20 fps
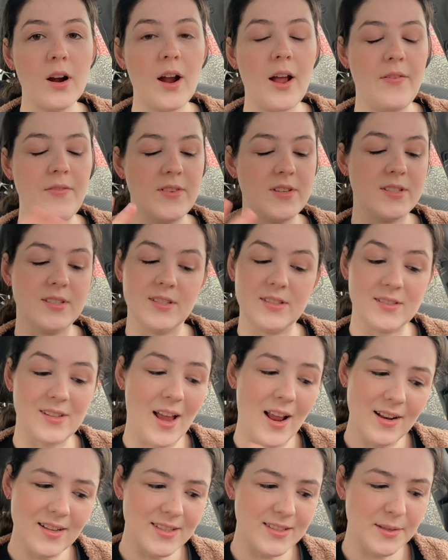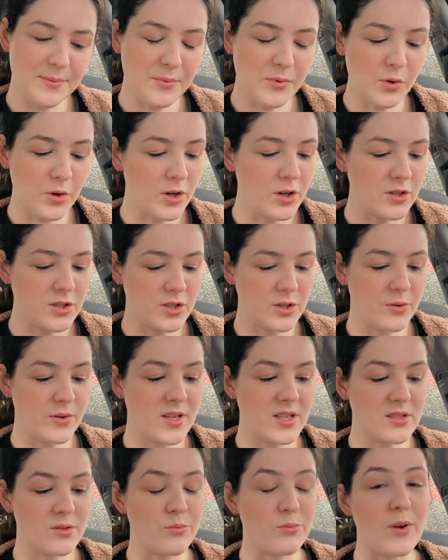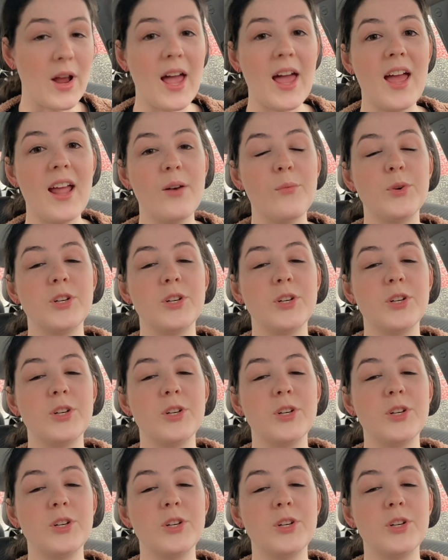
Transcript: And this is kind of similar. So he's a red,